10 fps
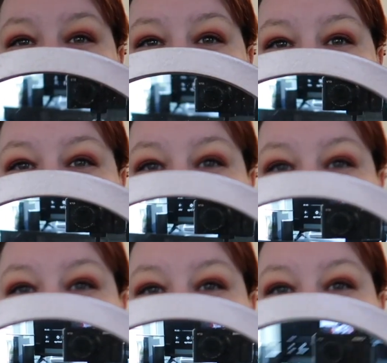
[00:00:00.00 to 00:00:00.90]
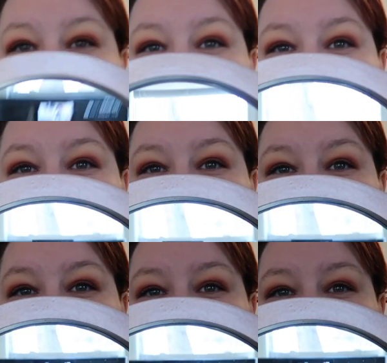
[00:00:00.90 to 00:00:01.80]
frame?
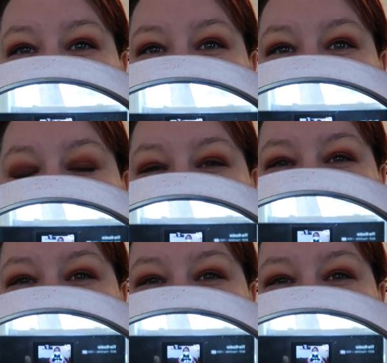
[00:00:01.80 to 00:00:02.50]
Hey, look, you can